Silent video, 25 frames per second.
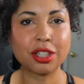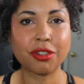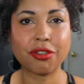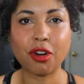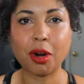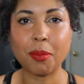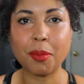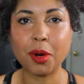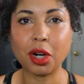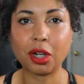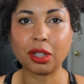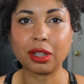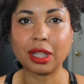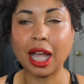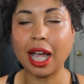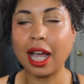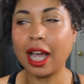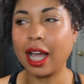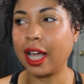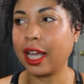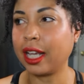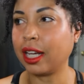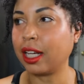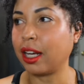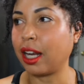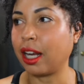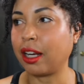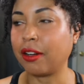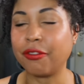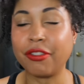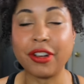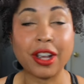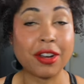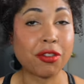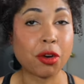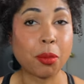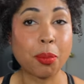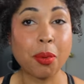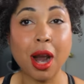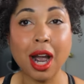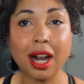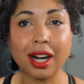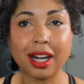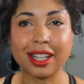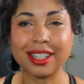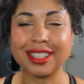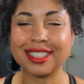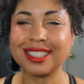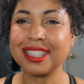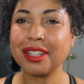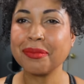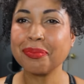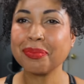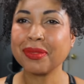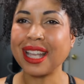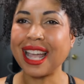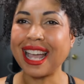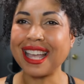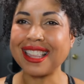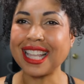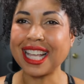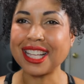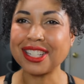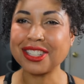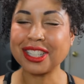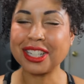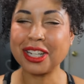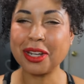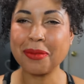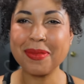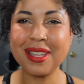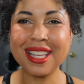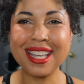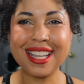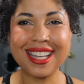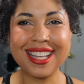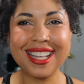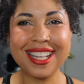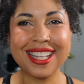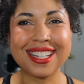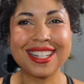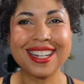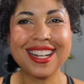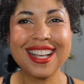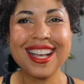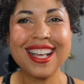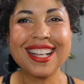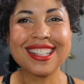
from her line and favorite products. And that's gonna be it.